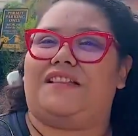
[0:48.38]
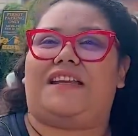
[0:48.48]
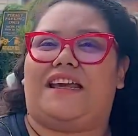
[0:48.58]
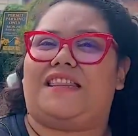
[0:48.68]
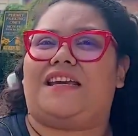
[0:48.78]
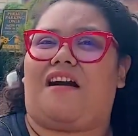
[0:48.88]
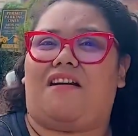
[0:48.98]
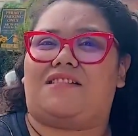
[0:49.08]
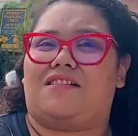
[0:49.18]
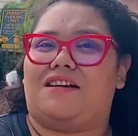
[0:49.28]
that I think
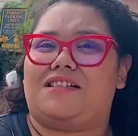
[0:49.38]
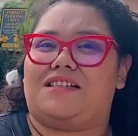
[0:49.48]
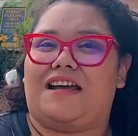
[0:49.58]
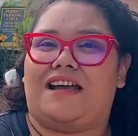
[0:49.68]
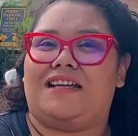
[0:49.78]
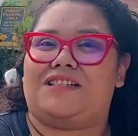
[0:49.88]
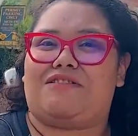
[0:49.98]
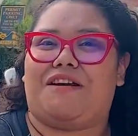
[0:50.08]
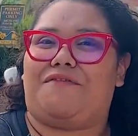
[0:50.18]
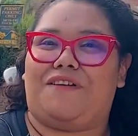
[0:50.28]
Oxnard's done,
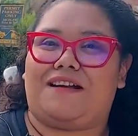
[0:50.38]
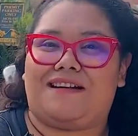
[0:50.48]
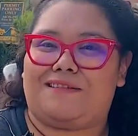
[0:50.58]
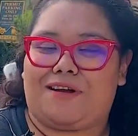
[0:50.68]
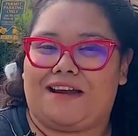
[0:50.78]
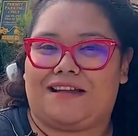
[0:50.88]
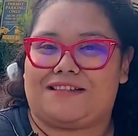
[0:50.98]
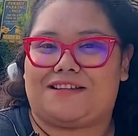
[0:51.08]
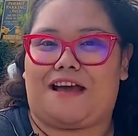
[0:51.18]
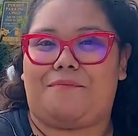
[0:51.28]
so I figured why not stop